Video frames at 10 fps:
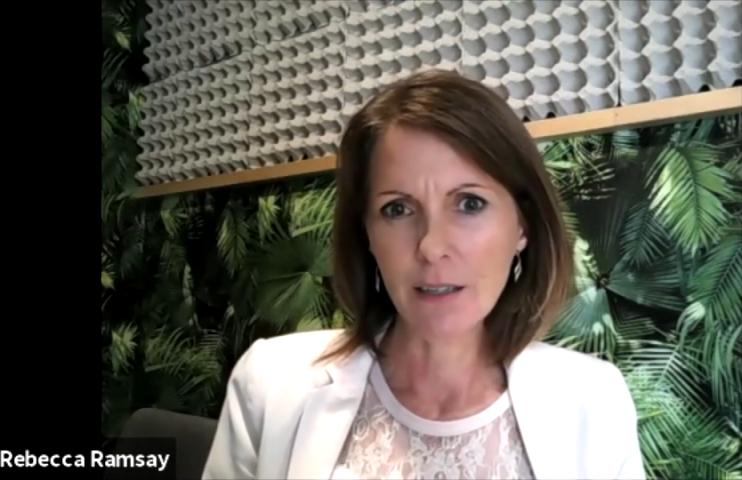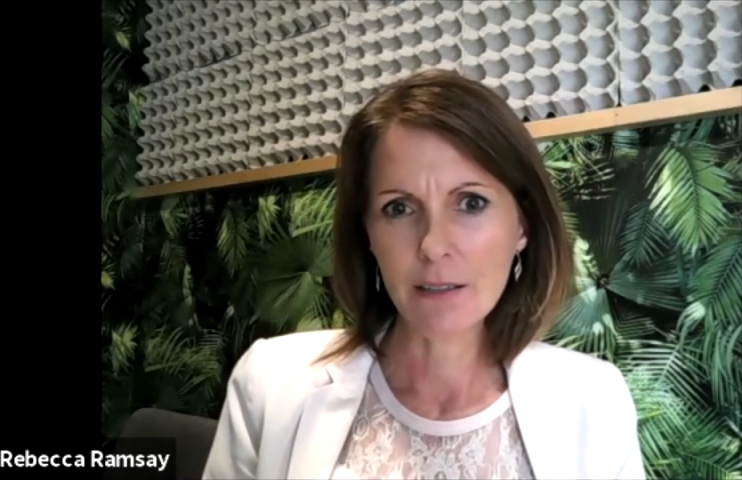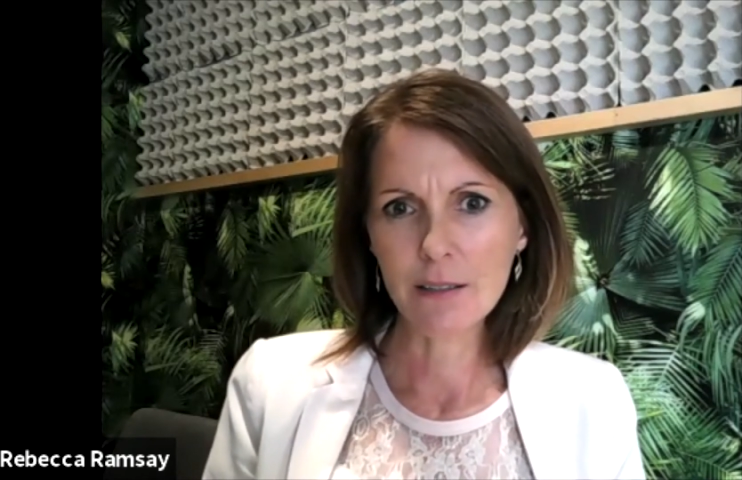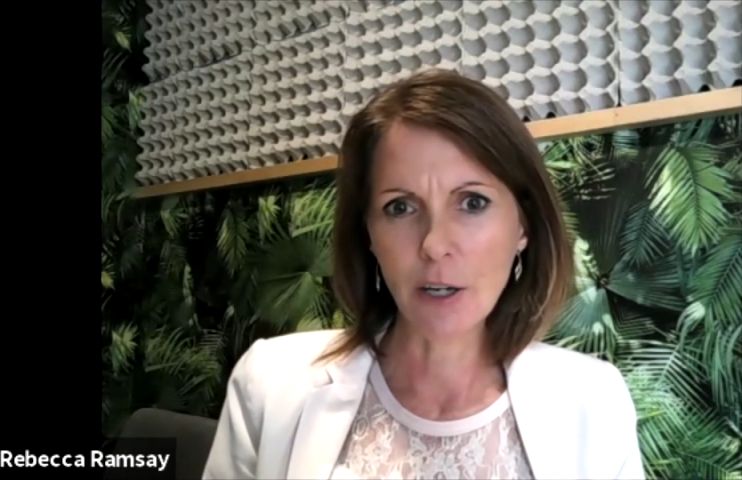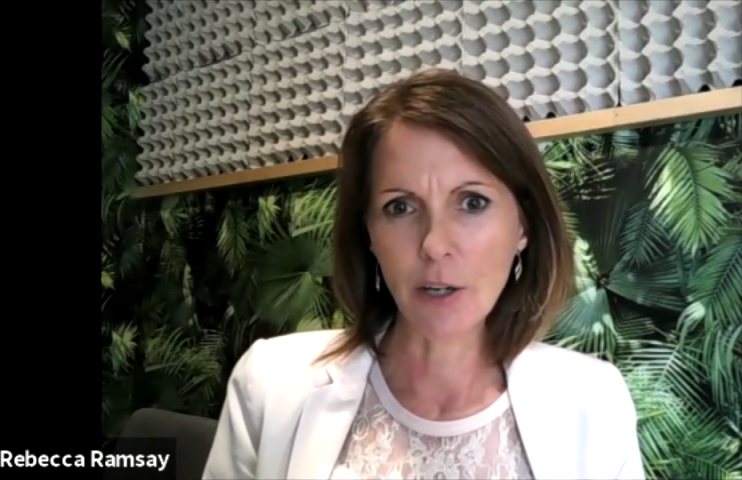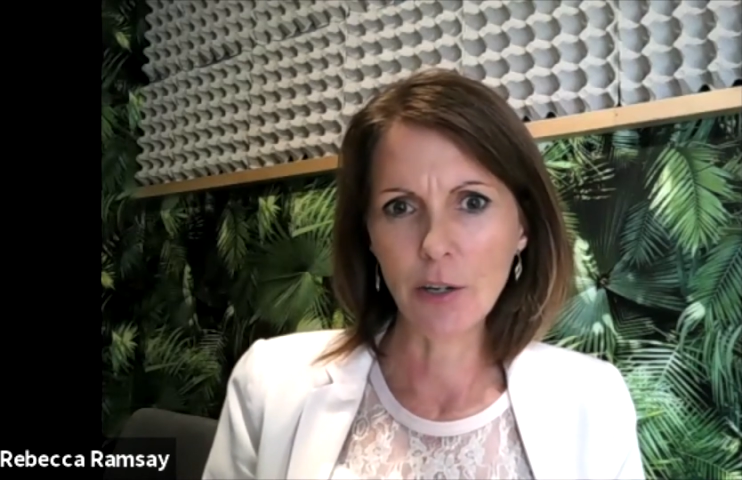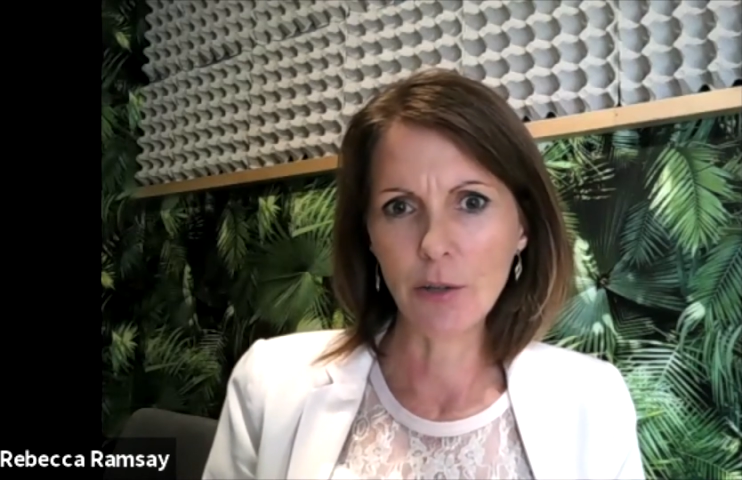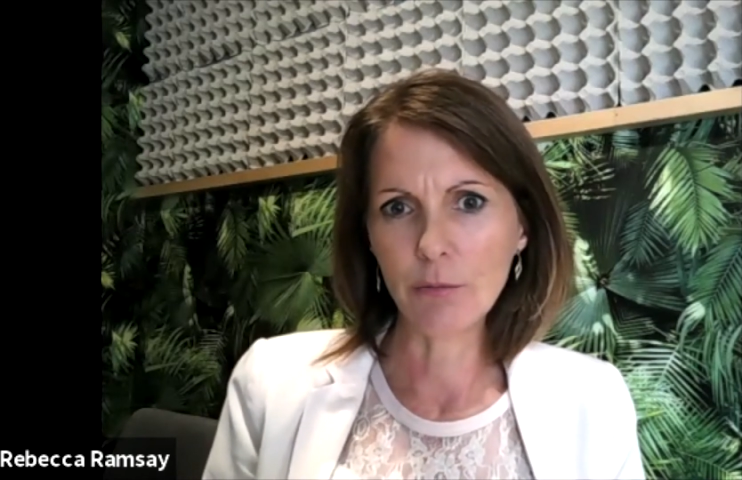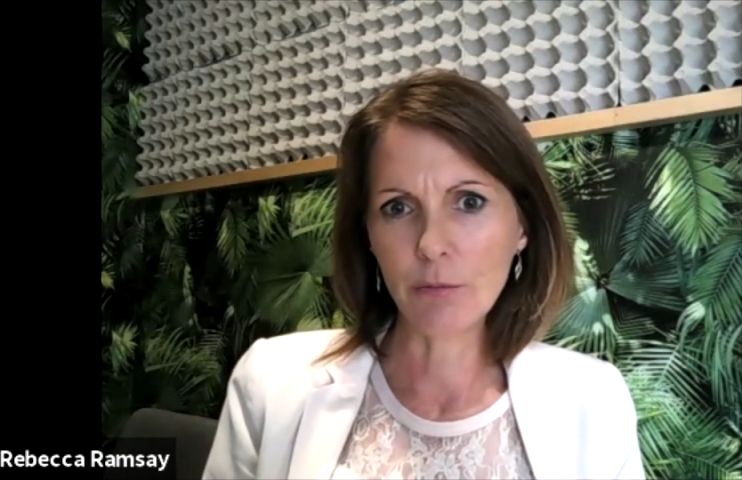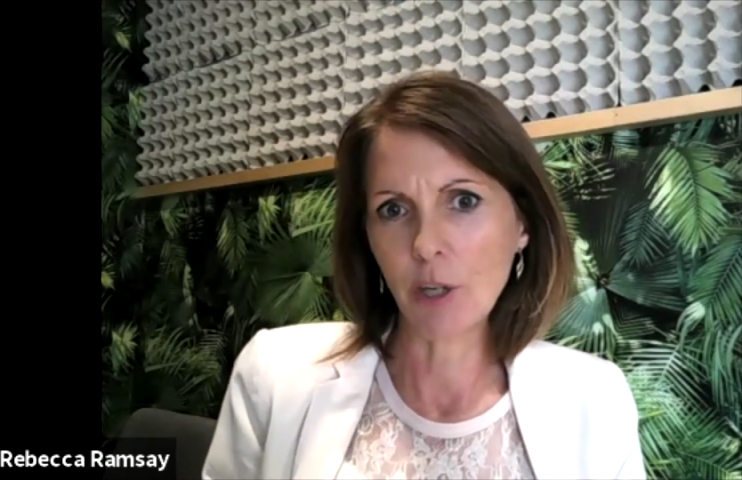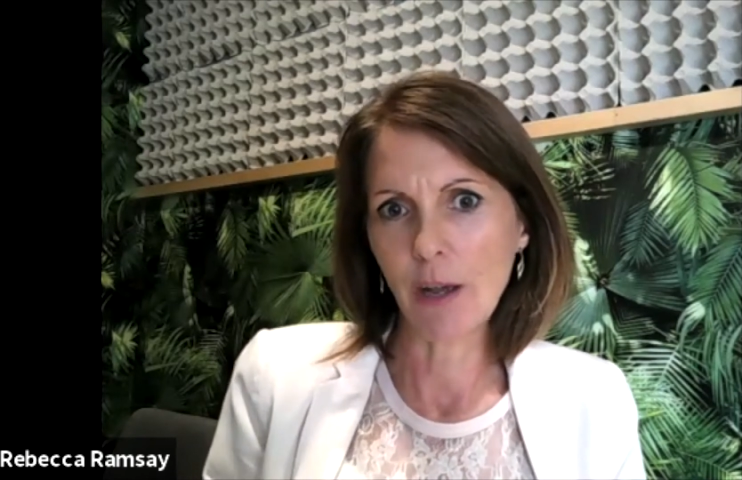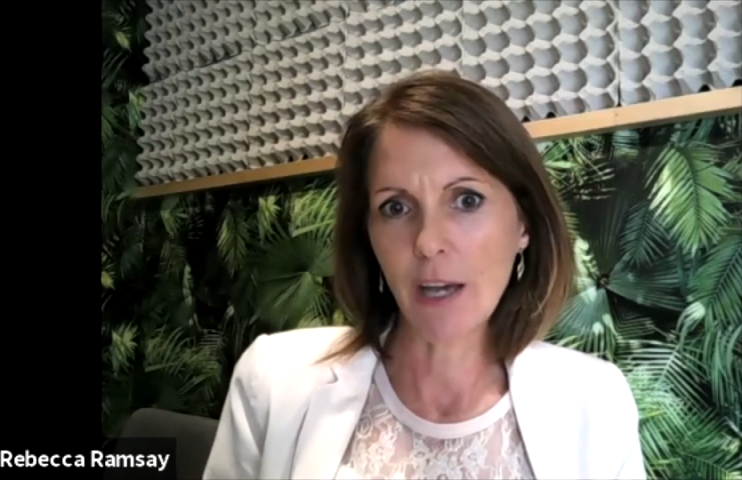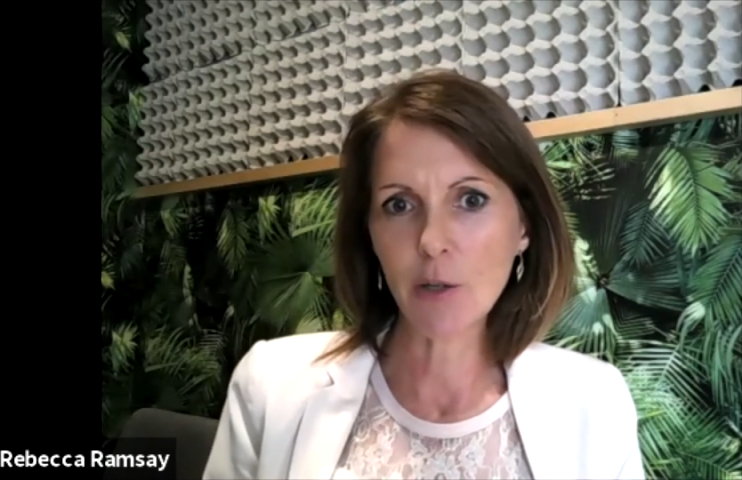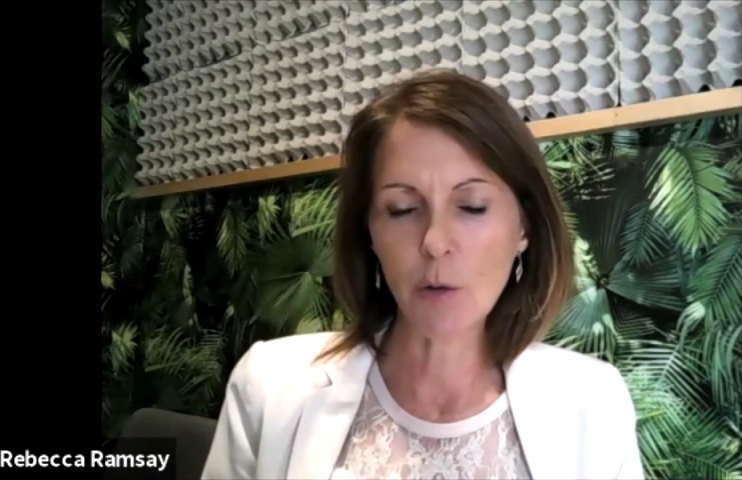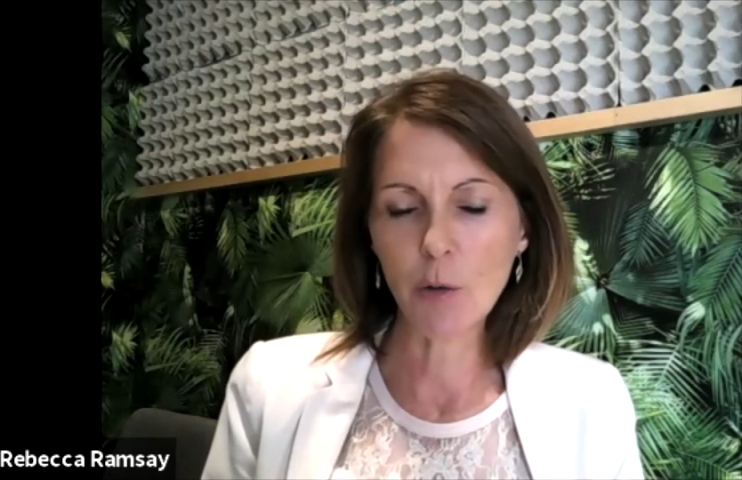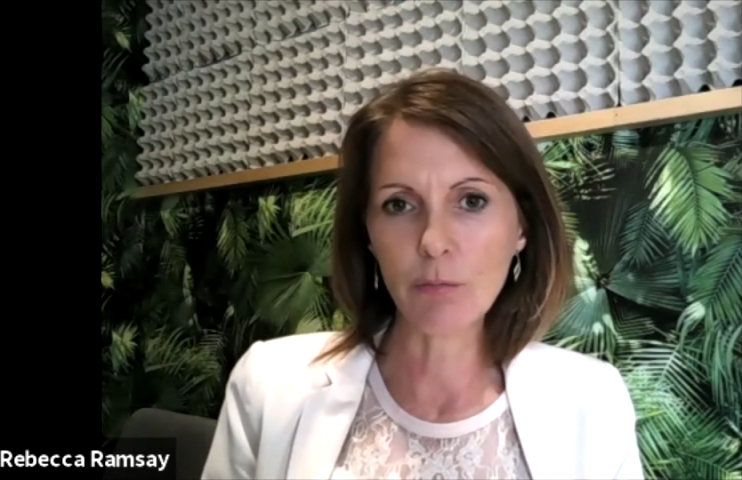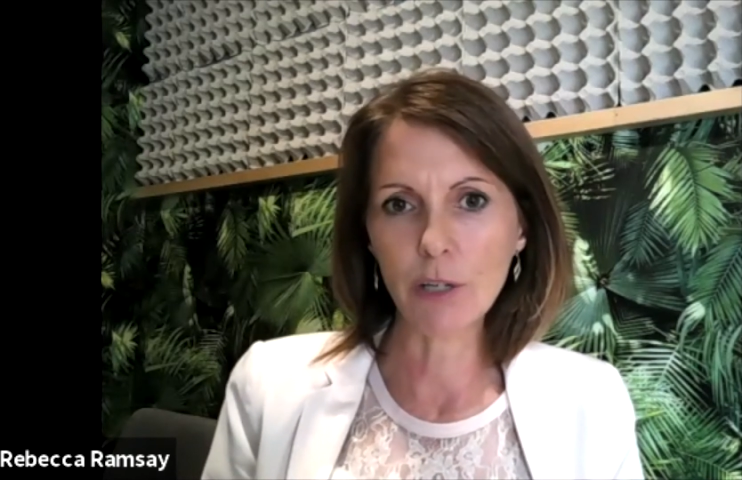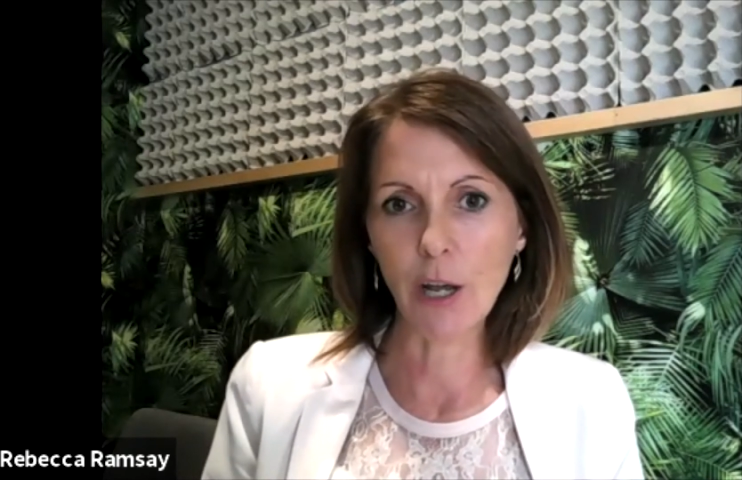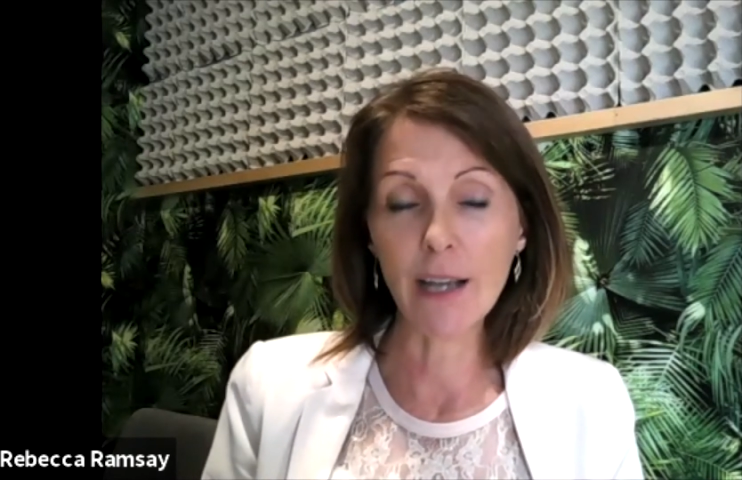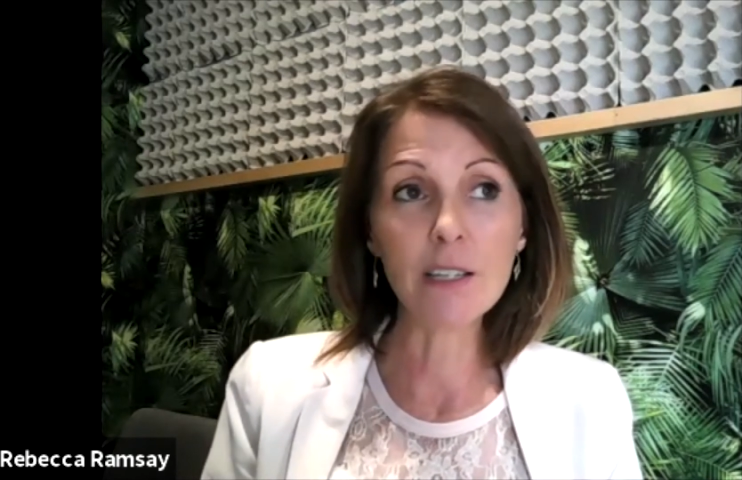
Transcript: So, you know,